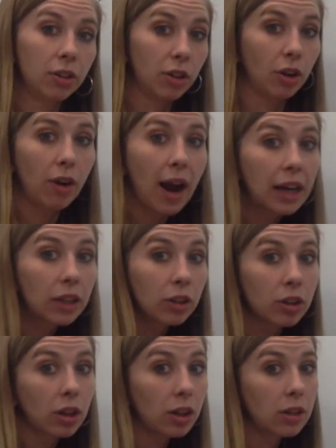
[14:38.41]
the
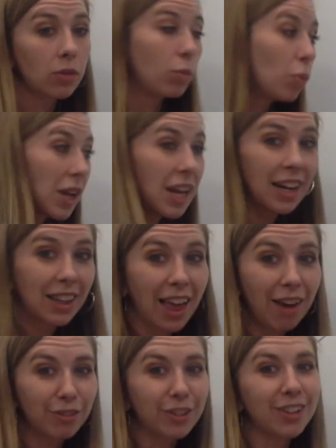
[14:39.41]
granular weed
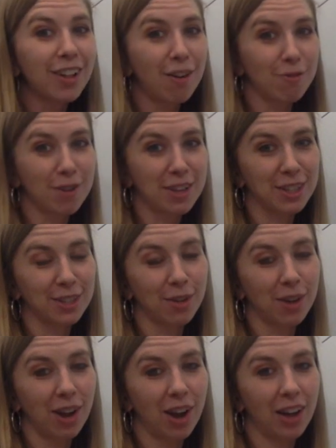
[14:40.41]
level of what's
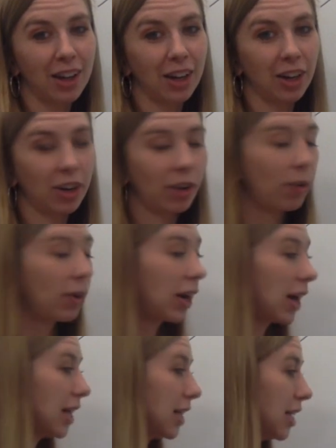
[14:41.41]
going on here at our
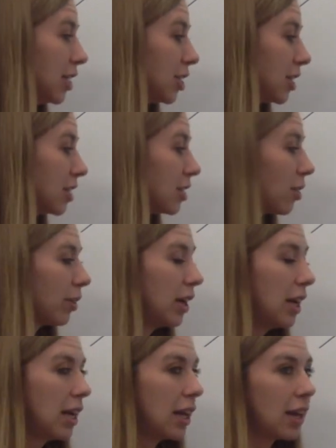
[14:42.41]
organization. And so
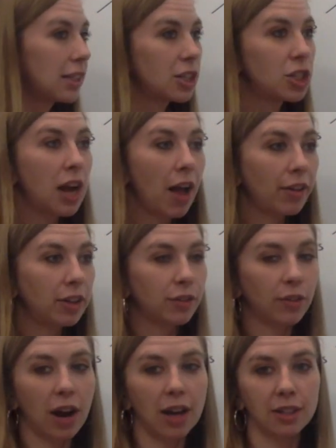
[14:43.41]
it's a challenge
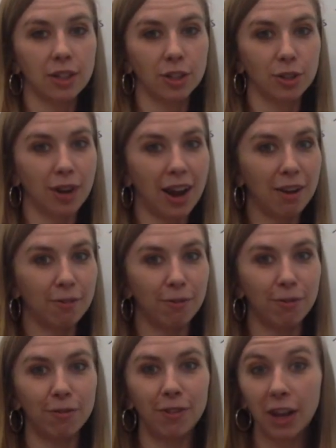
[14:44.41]
for us to try and
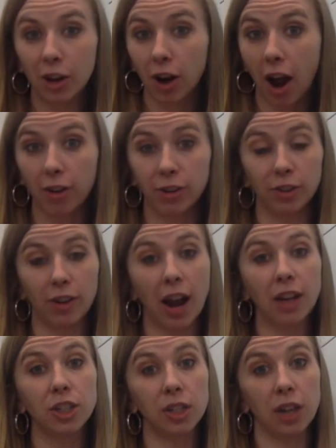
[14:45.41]
figure out
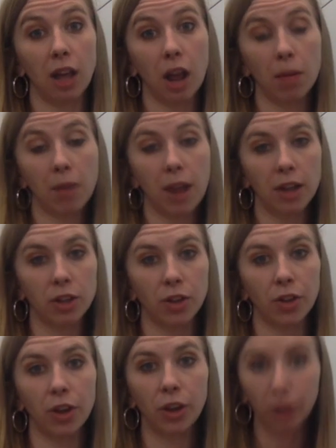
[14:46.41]
direction and make sure
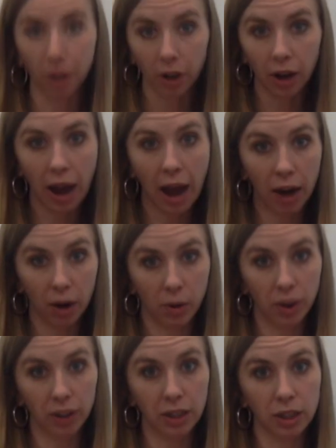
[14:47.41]
that you're
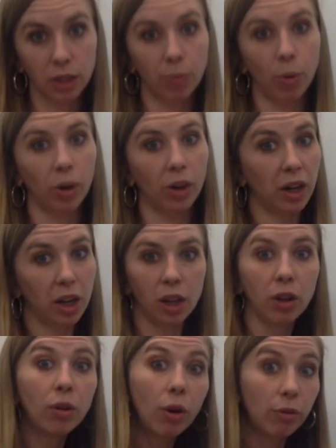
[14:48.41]
adequately supported
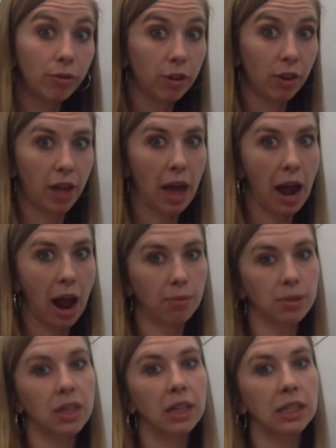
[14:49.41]
and you don't feel that
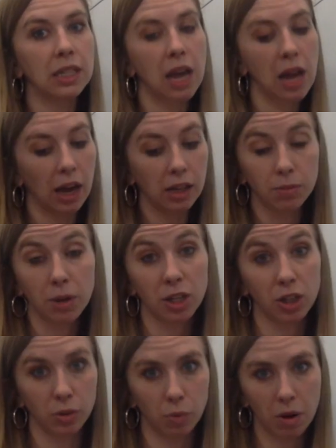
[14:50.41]
absence as
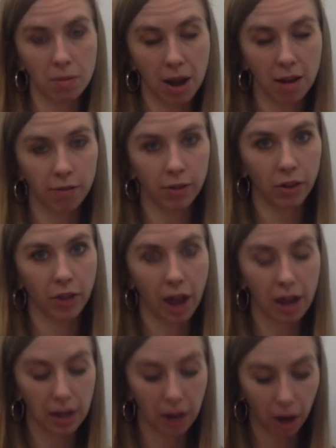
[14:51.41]
much as we might feel
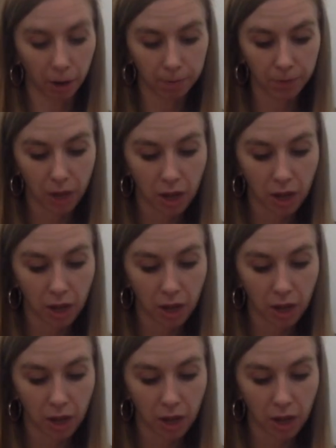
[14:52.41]
that here.